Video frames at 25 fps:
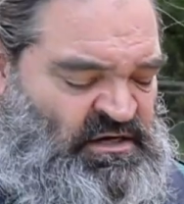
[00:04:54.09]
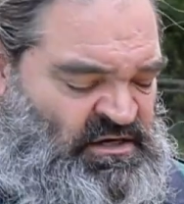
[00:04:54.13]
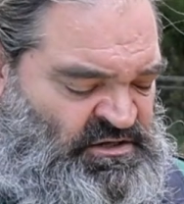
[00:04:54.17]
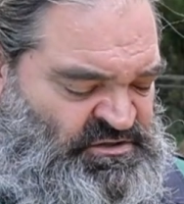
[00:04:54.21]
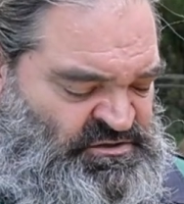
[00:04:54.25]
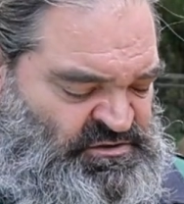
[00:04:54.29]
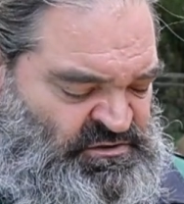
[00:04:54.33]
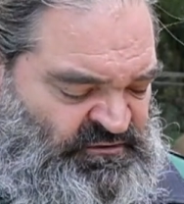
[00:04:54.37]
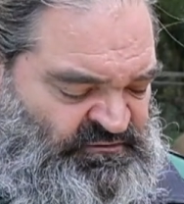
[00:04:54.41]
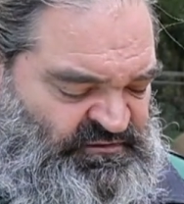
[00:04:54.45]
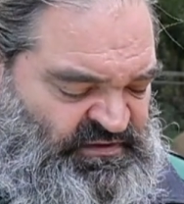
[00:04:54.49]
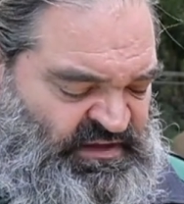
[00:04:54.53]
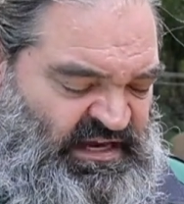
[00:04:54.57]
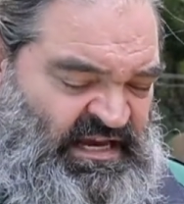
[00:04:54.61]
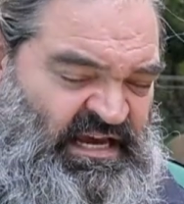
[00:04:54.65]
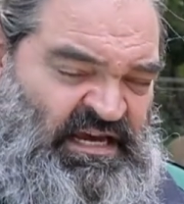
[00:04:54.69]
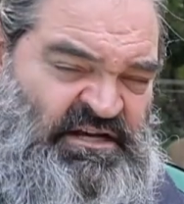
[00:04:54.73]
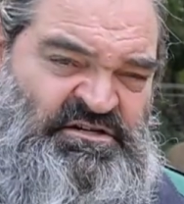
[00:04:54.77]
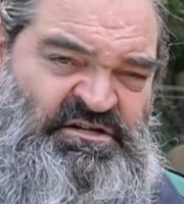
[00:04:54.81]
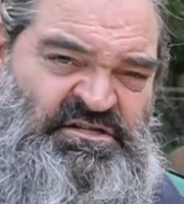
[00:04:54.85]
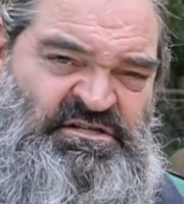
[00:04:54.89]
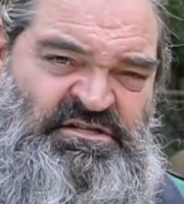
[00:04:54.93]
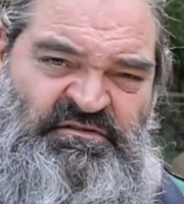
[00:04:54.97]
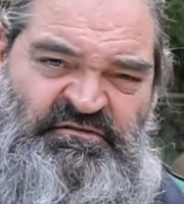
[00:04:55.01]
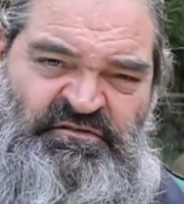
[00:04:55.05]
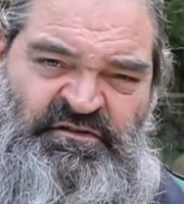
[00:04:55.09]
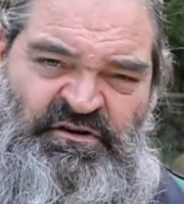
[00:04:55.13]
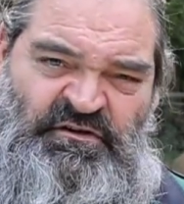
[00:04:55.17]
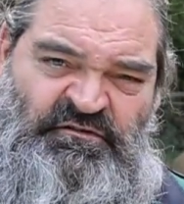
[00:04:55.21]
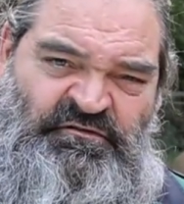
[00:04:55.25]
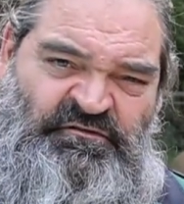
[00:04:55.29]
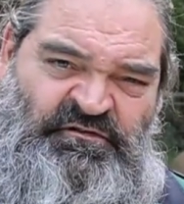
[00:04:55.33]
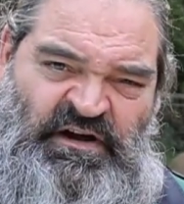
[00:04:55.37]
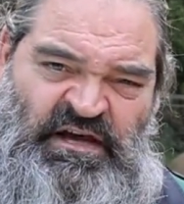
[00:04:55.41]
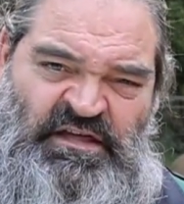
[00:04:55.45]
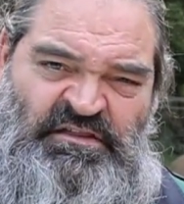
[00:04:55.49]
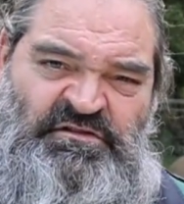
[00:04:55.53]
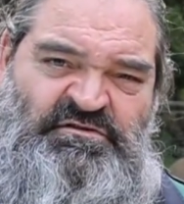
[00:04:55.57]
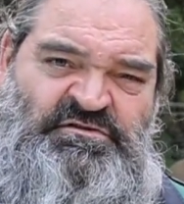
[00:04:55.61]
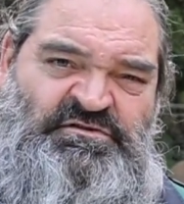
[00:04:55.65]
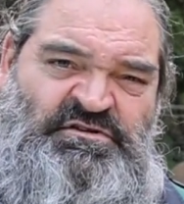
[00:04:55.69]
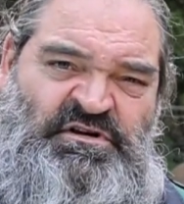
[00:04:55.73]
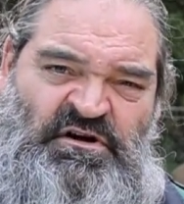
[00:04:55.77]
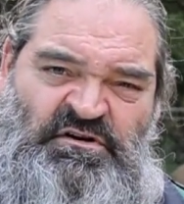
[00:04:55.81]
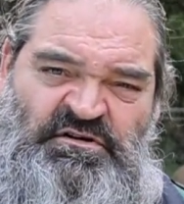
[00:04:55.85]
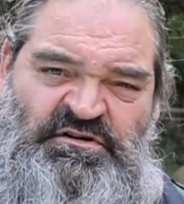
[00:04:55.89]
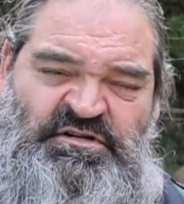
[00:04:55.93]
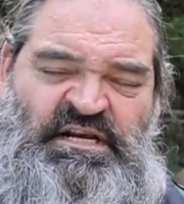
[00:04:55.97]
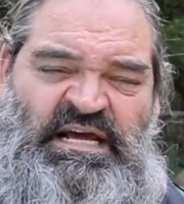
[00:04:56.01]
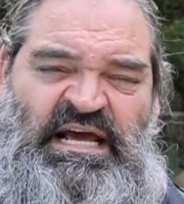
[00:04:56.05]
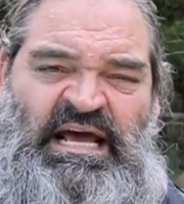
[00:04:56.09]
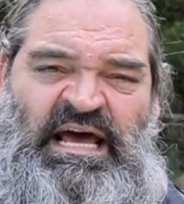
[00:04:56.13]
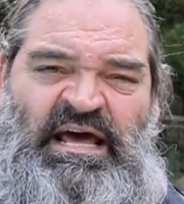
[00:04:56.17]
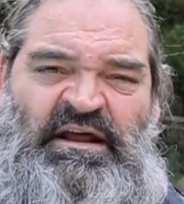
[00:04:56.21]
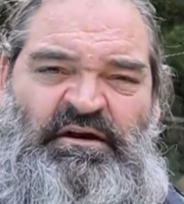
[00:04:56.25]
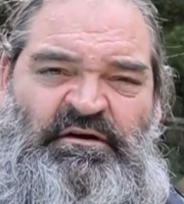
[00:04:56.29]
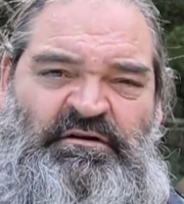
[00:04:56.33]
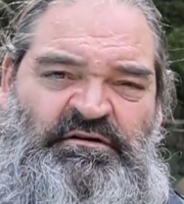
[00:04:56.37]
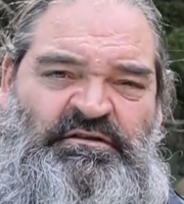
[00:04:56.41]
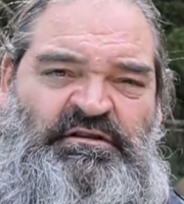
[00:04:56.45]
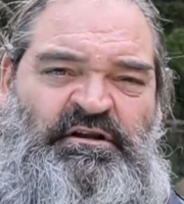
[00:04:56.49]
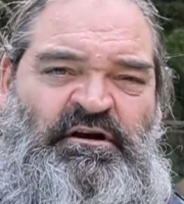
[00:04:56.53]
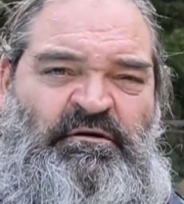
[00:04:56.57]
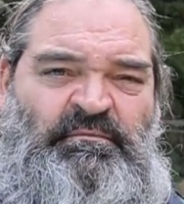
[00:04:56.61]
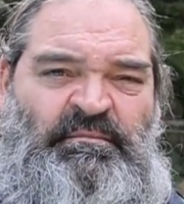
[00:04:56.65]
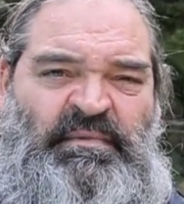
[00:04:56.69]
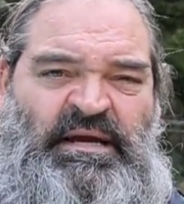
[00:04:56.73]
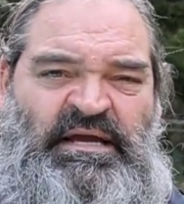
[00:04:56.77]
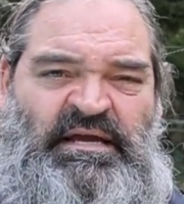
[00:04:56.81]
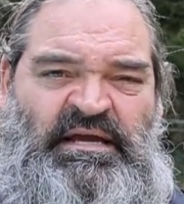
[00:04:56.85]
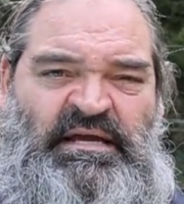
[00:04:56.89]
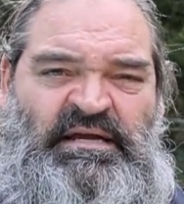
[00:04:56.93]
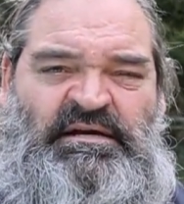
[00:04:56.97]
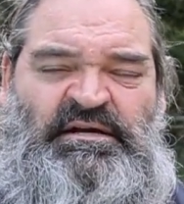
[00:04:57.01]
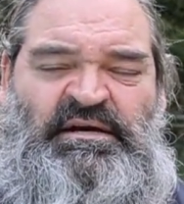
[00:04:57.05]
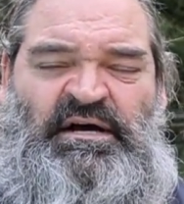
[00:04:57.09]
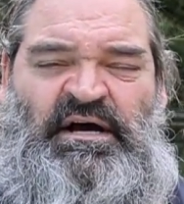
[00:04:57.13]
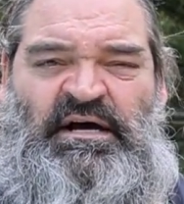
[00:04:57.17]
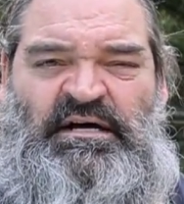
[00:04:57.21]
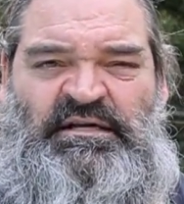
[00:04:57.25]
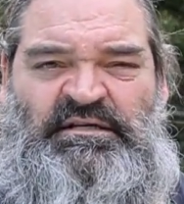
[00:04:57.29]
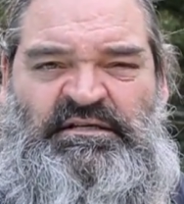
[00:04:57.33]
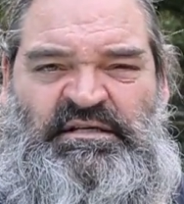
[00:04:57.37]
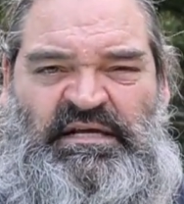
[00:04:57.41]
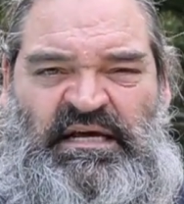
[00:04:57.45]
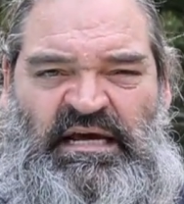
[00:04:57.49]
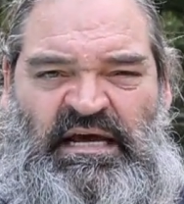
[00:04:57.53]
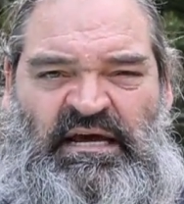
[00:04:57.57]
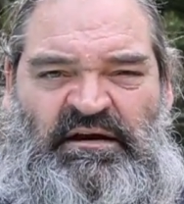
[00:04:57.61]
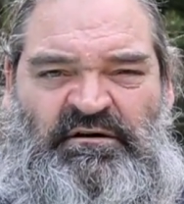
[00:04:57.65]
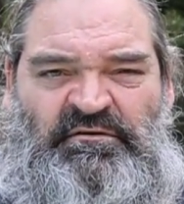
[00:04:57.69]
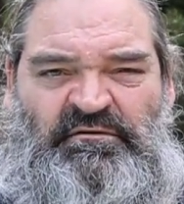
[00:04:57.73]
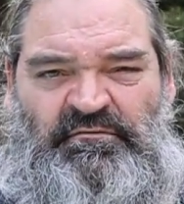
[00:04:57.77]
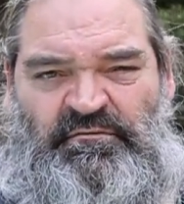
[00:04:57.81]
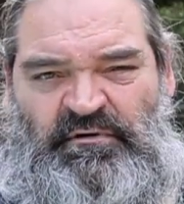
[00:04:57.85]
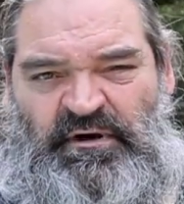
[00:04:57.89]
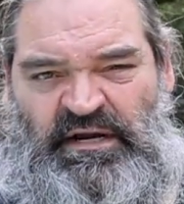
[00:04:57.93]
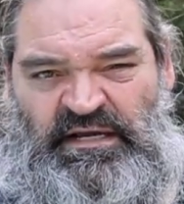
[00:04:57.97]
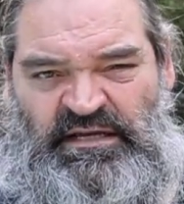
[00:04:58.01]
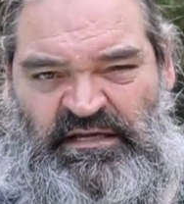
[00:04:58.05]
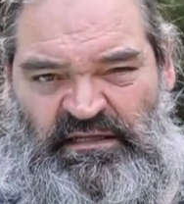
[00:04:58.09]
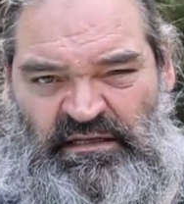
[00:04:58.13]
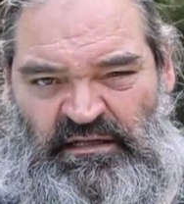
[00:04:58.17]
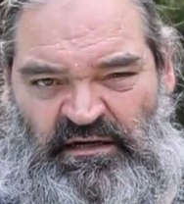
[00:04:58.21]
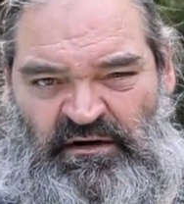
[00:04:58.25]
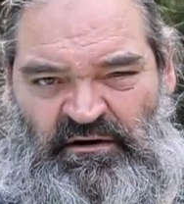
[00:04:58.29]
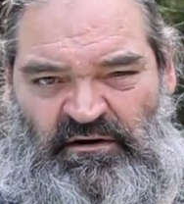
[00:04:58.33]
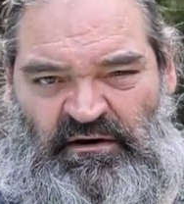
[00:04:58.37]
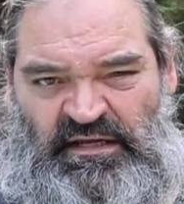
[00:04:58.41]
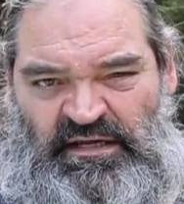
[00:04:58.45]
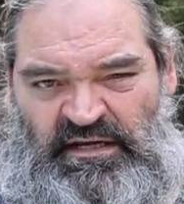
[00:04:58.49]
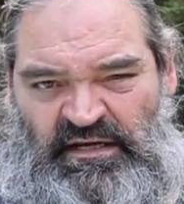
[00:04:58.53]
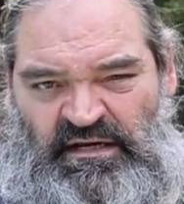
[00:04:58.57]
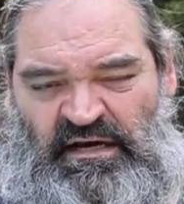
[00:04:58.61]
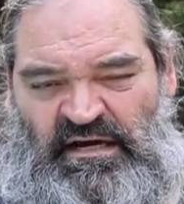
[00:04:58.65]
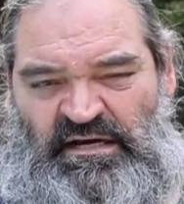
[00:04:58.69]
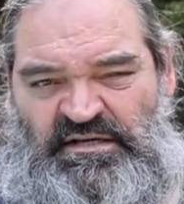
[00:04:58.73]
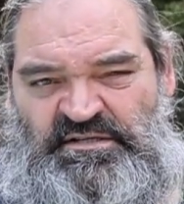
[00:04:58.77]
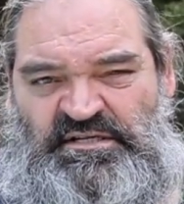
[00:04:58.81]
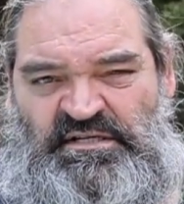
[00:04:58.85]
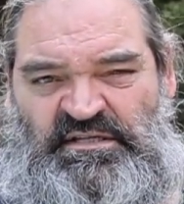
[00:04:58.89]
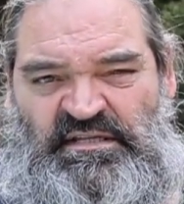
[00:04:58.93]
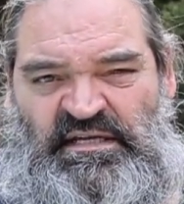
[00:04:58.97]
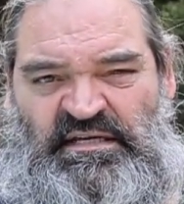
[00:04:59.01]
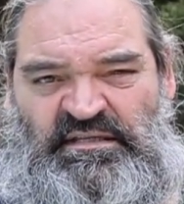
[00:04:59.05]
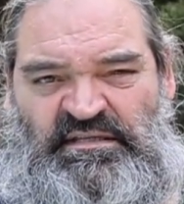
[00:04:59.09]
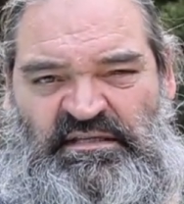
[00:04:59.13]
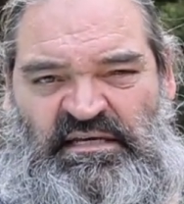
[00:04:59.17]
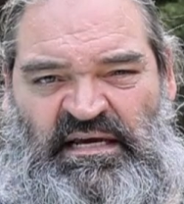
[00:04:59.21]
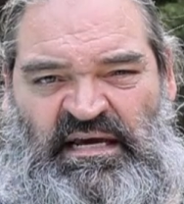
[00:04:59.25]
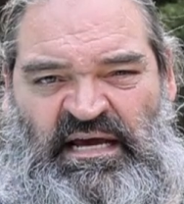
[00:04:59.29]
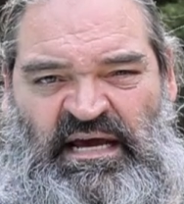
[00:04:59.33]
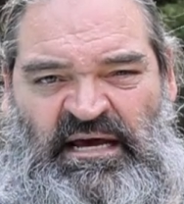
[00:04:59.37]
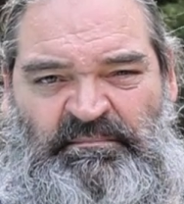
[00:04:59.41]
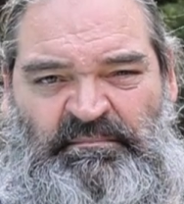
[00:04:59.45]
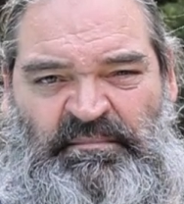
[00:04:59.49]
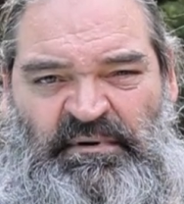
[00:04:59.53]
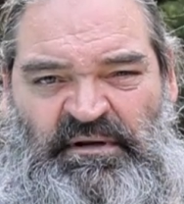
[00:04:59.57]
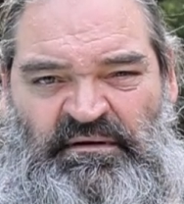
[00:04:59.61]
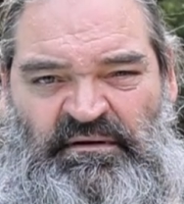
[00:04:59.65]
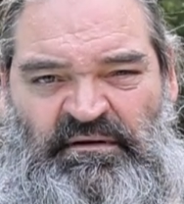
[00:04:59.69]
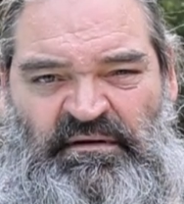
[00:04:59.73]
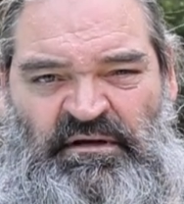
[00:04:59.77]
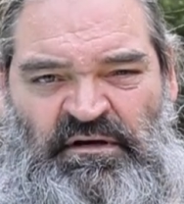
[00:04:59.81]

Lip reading: So if the edges of your feathers are tattered, they're making contact regularly, causing that to happen.